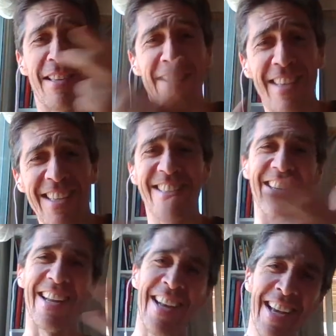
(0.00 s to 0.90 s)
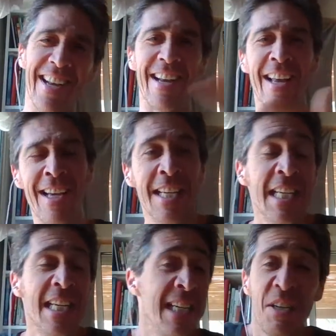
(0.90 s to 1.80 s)
This, da, da, da, da, da.
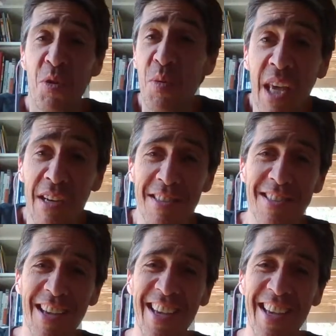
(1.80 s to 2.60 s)
Who cares?